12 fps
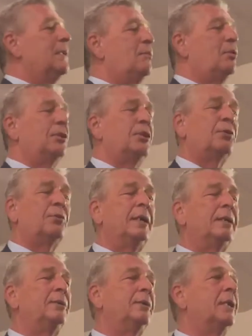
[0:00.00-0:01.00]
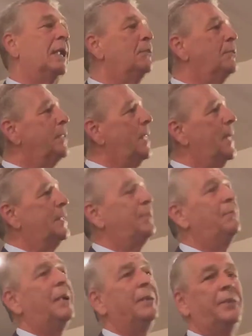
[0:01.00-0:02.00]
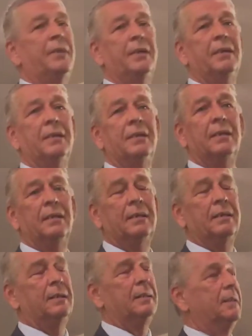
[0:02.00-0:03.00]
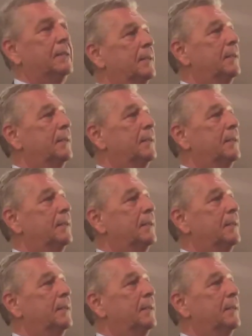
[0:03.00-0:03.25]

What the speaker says: I'm more surrendered than I was last month.